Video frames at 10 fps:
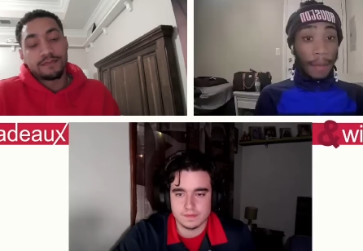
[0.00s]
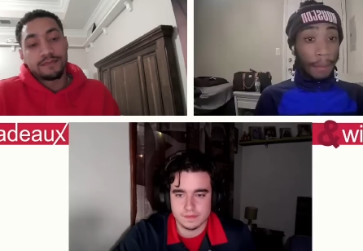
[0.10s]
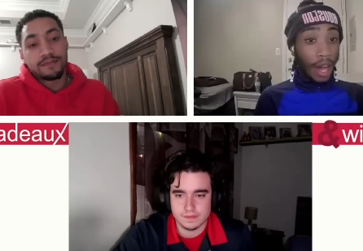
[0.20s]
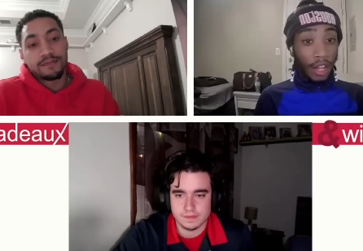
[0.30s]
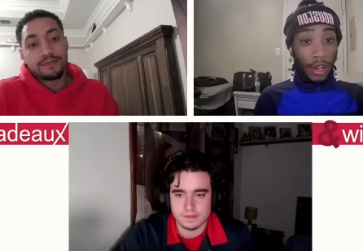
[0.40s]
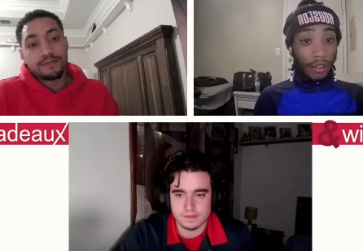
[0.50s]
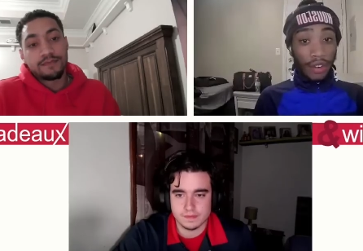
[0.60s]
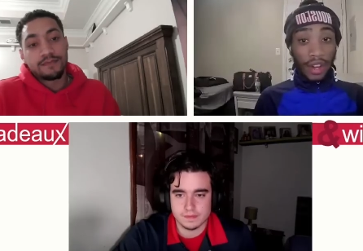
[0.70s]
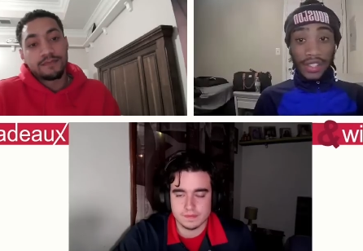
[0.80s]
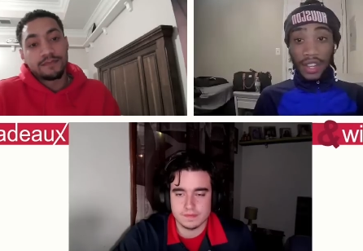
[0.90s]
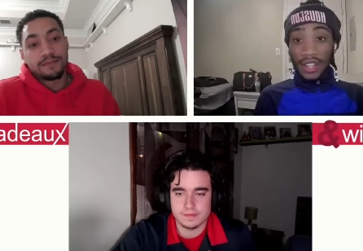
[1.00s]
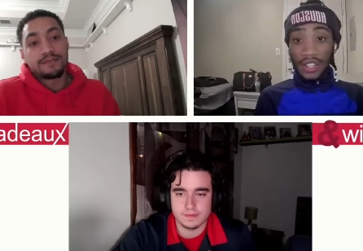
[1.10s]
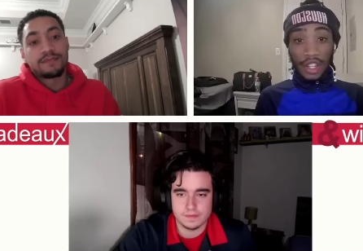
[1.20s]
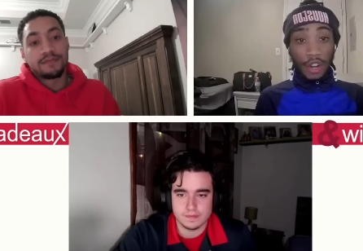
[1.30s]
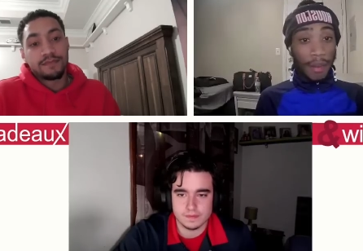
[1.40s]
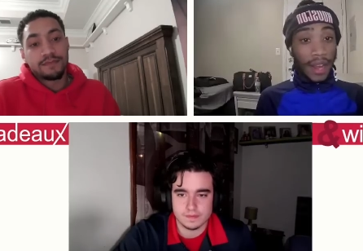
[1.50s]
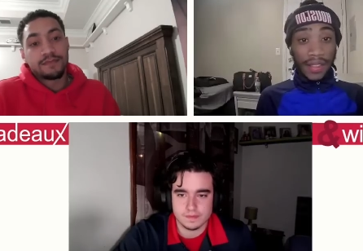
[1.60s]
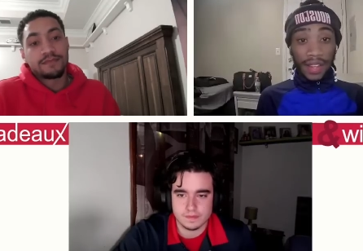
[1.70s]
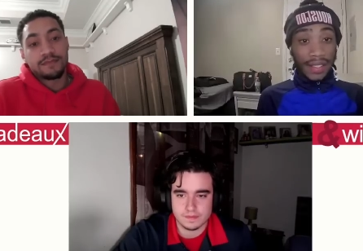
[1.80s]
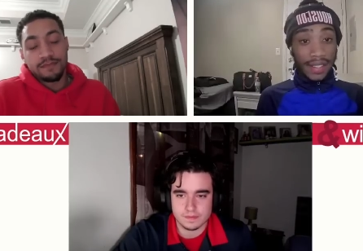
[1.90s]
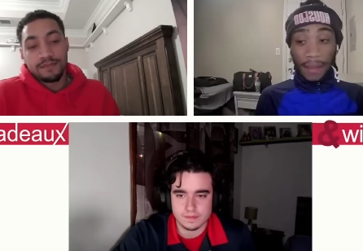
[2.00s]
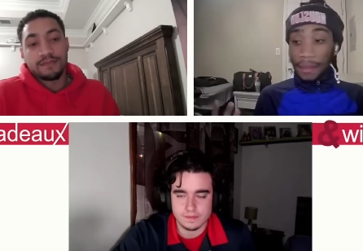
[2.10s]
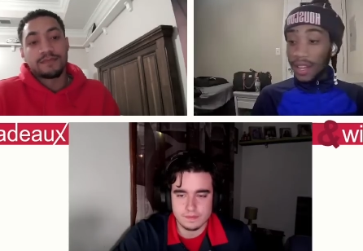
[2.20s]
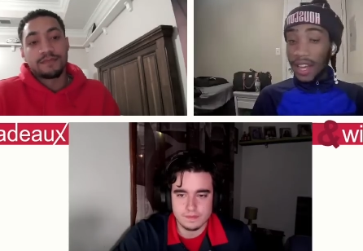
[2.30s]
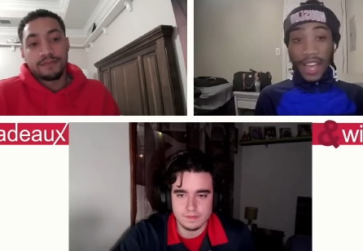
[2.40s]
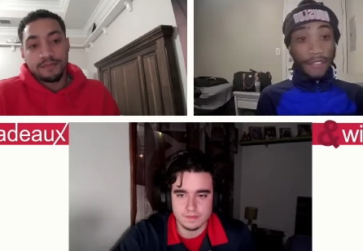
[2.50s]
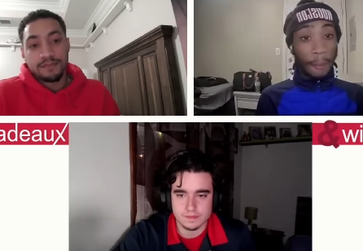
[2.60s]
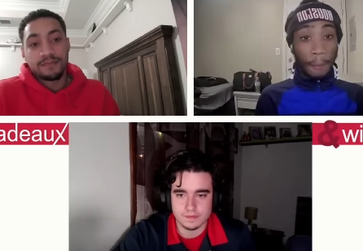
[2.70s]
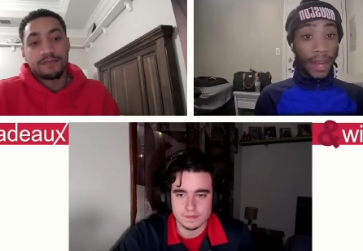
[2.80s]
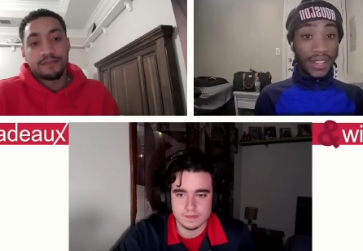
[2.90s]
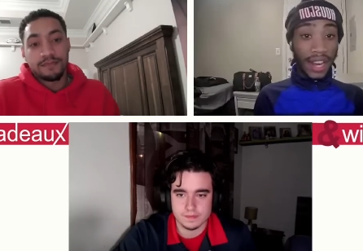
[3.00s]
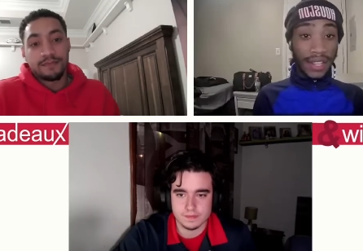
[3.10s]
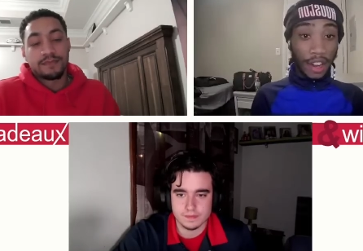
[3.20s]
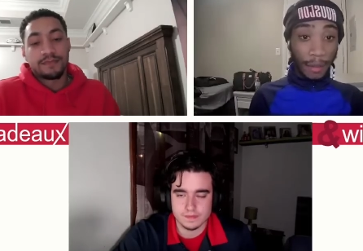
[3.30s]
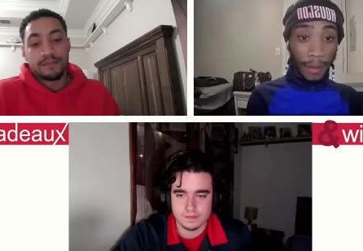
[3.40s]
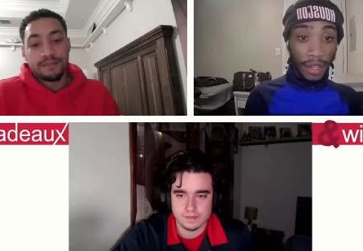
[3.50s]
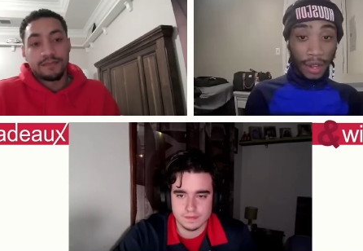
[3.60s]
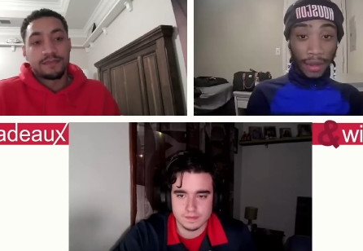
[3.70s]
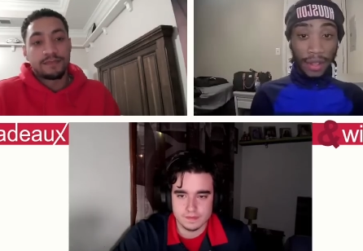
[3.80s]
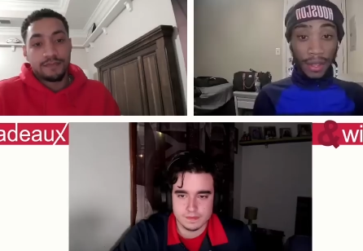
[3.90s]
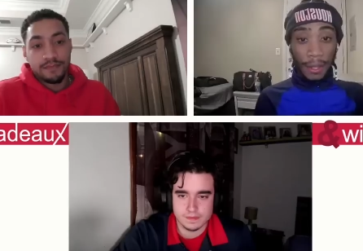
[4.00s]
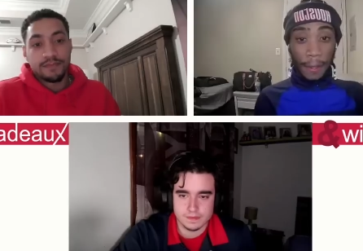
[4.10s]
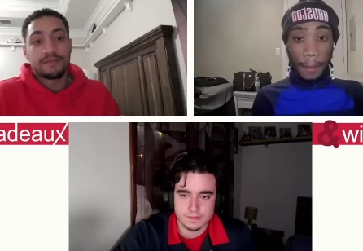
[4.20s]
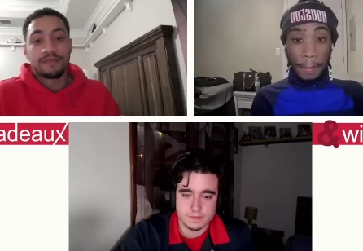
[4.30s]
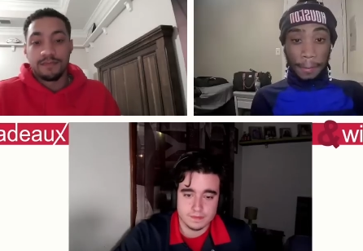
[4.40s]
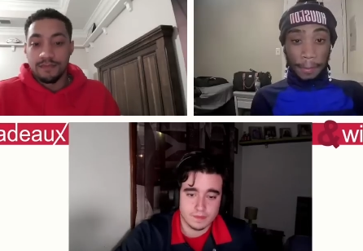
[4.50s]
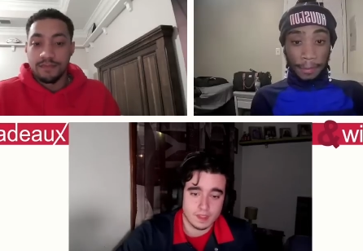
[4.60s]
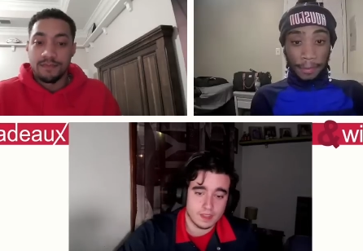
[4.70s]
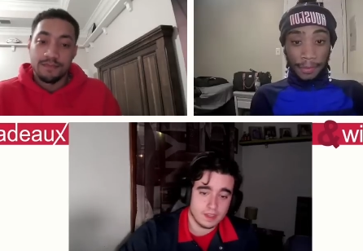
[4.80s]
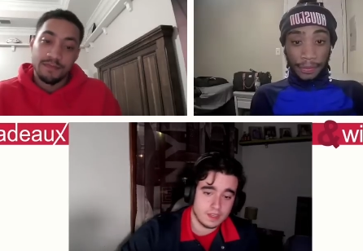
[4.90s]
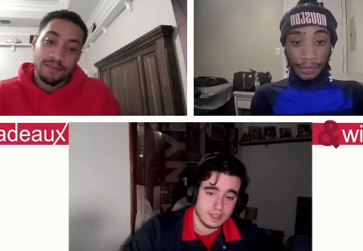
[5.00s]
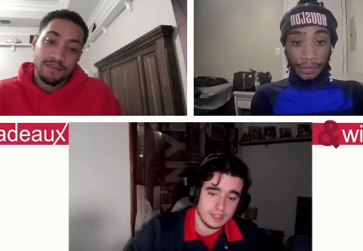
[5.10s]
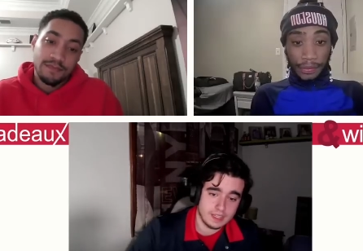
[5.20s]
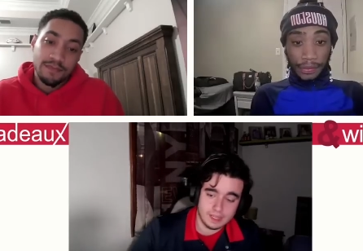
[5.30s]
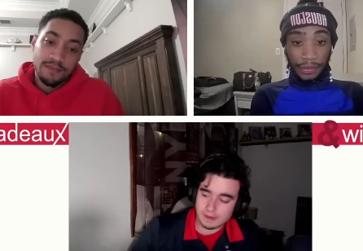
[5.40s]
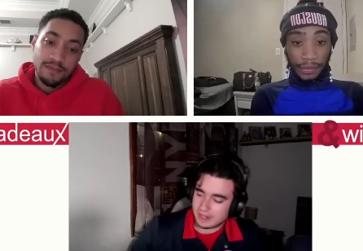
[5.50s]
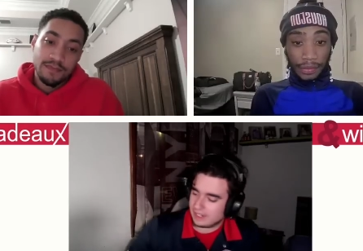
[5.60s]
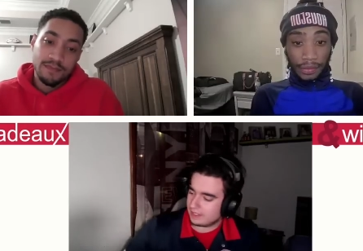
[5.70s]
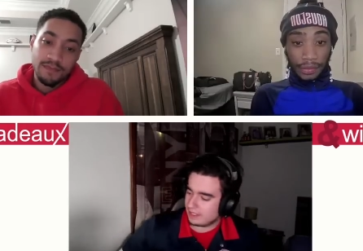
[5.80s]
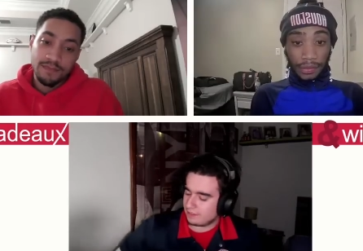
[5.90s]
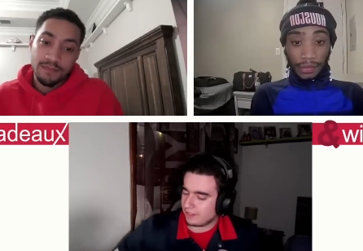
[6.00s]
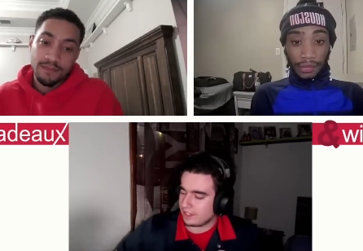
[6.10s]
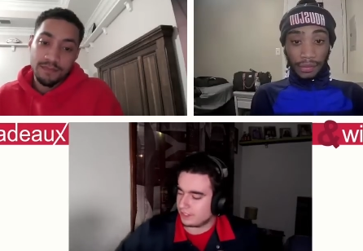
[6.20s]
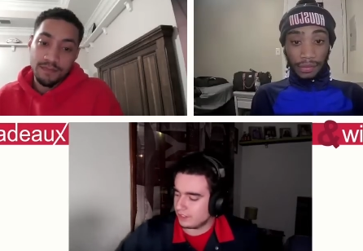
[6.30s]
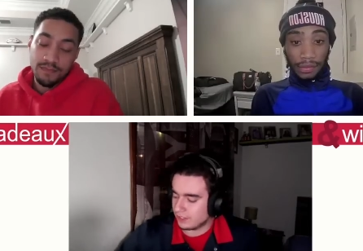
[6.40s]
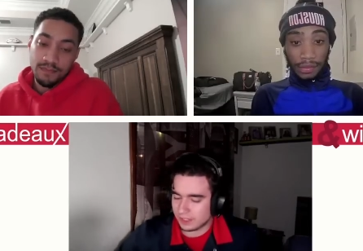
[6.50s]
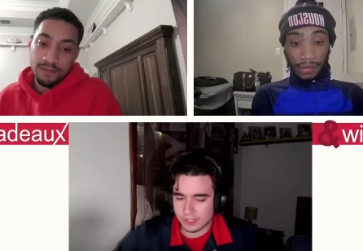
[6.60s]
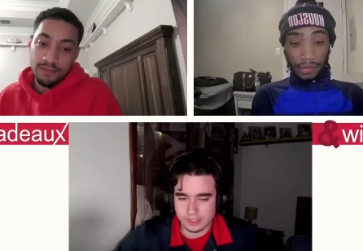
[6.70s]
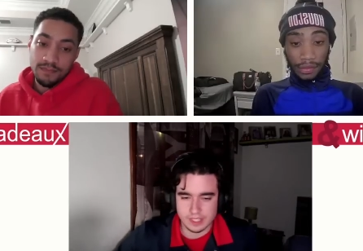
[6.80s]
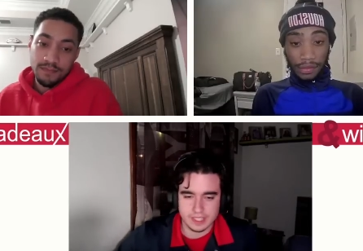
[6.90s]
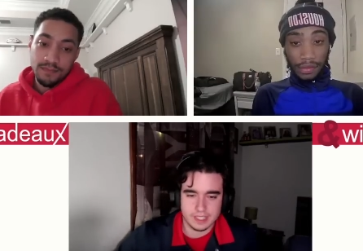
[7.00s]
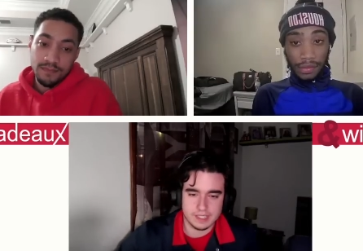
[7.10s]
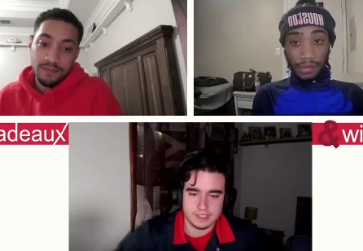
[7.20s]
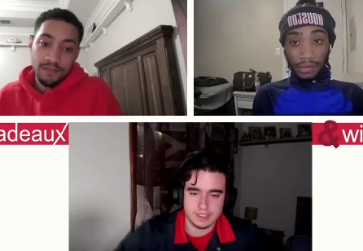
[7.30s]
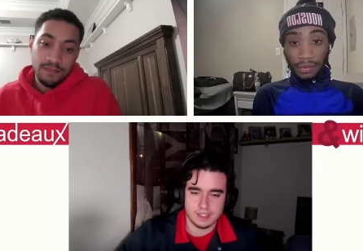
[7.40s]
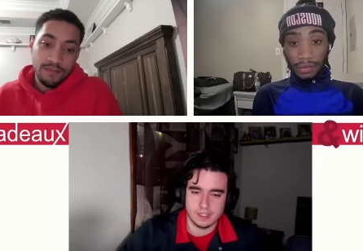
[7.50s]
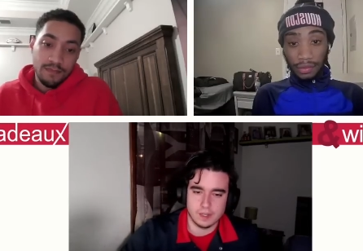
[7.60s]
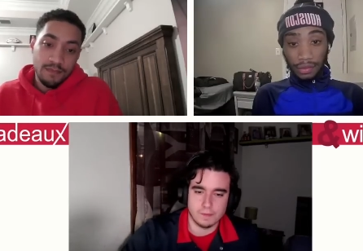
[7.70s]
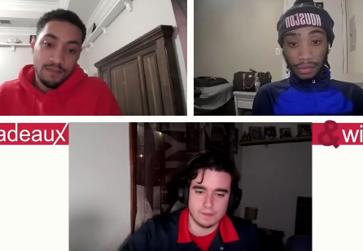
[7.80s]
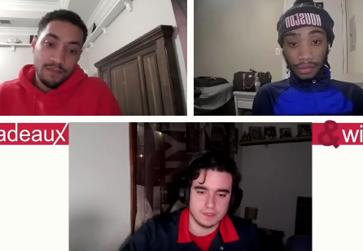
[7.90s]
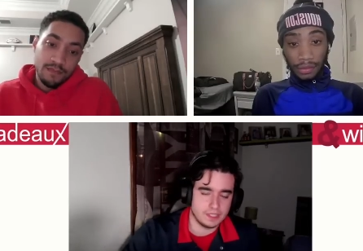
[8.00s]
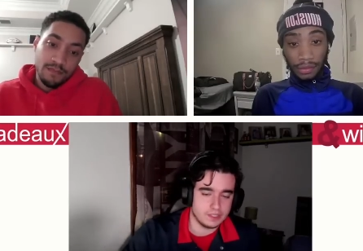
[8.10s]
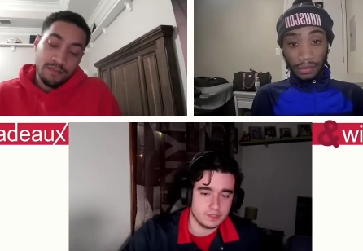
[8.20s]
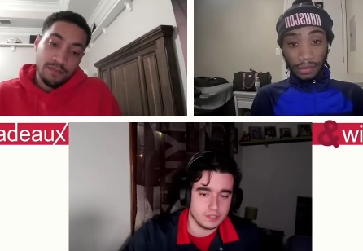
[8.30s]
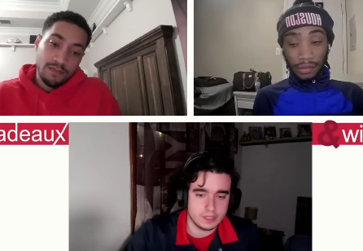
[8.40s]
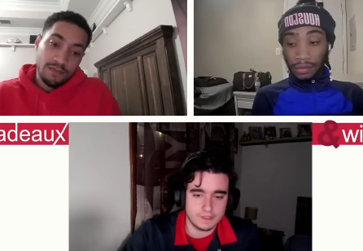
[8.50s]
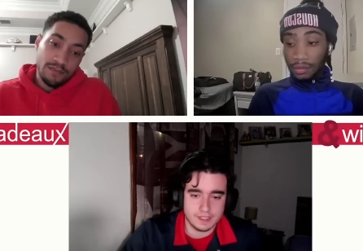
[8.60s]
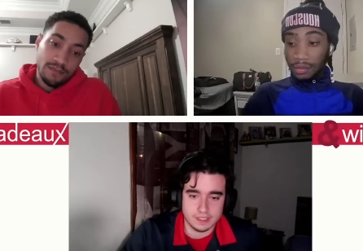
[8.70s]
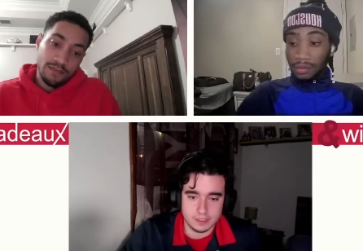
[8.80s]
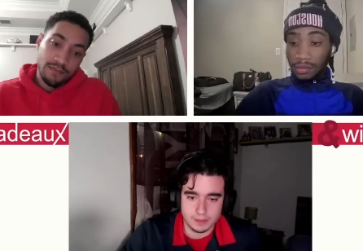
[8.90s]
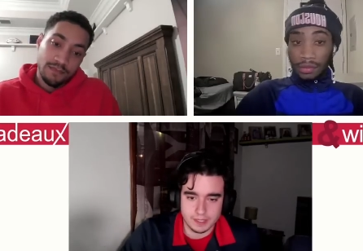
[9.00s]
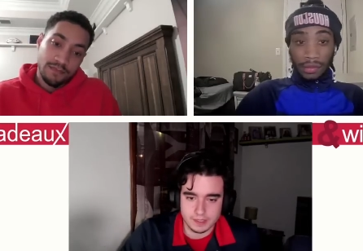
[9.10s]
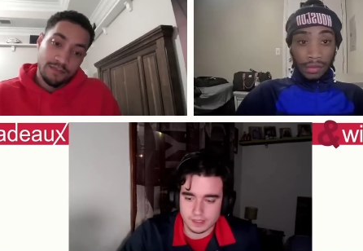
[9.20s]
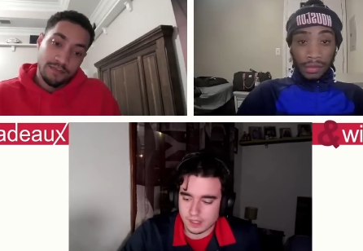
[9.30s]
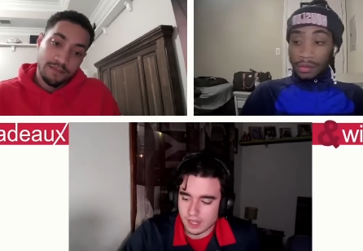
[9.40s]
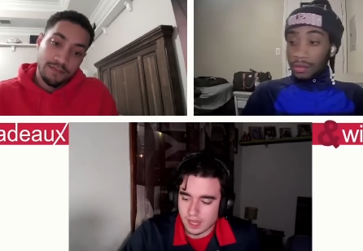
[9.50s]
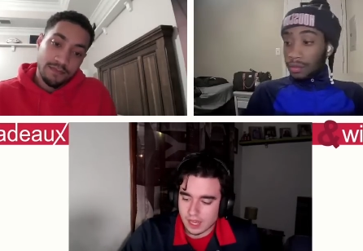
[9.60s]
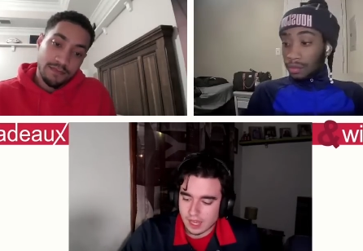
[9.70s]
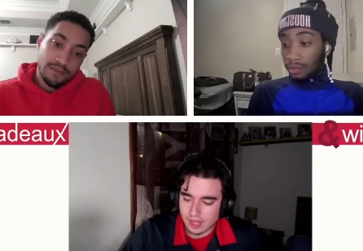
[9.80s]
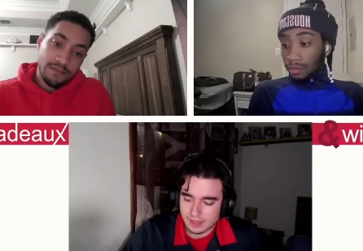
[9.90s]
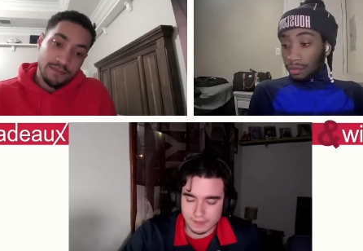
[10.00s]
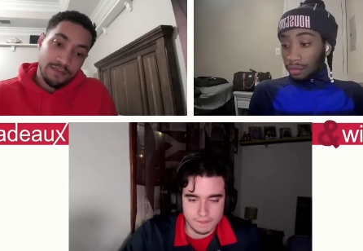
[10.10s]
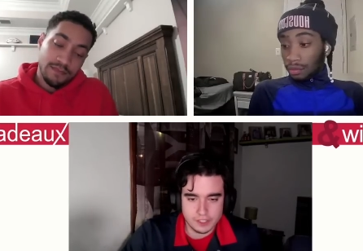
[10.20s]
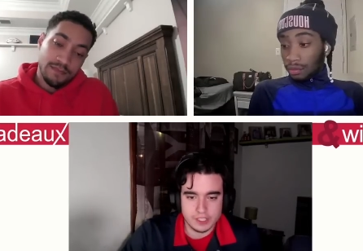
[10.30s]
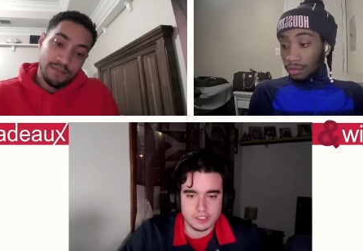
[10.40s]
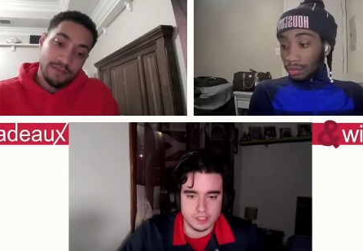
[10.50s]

Speaker 1: let Paulo go first. I'll let you go, Brad. Then, like I said, I'm gonna, I have a bunch I gotta talk about with Udoka.
Speaker 2: Yeah, man. As, as far as Udoka goes, I think um, just to justify a little bit, I think versus